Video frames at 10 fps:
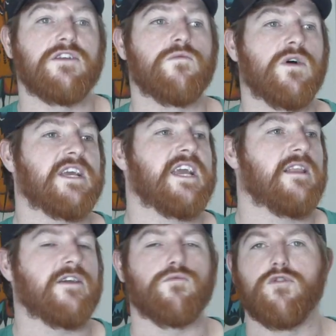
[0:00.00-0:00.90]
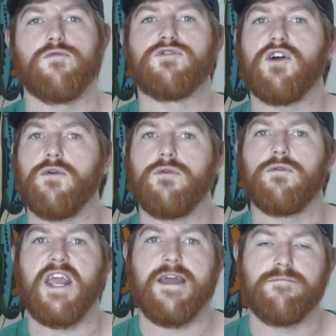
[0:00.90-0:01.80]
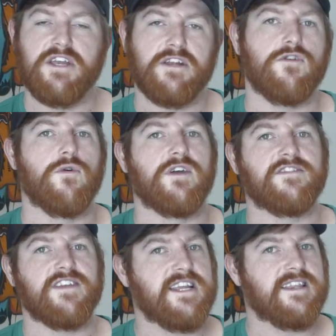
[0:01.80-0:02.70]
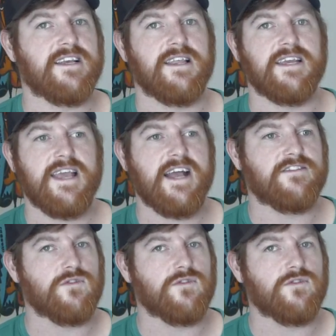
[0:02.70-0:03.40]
You wanna get like room tone, ambient noise, anything like that.